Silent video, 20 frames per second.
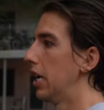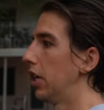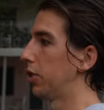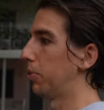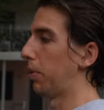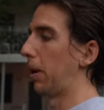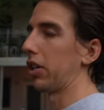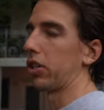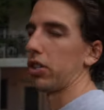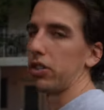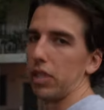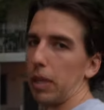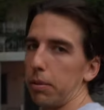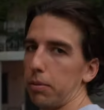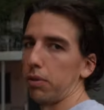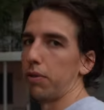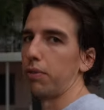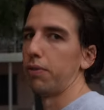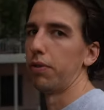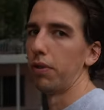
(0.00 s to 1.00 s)
So I actually slept
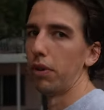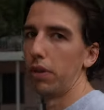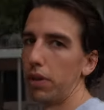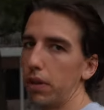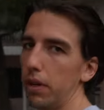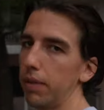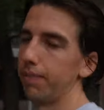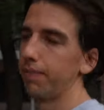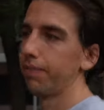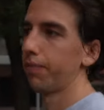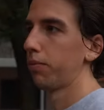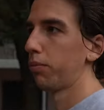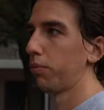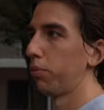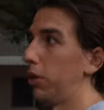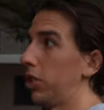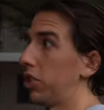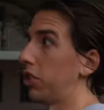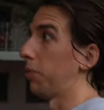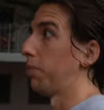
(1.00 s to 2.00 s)
till 4,
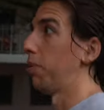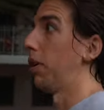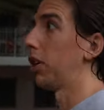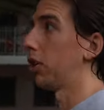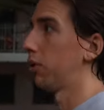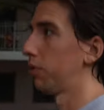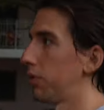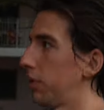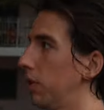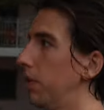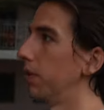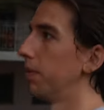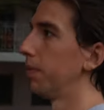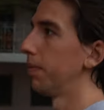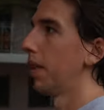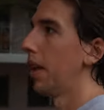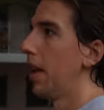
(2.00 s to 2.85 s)
which is a pretty good result.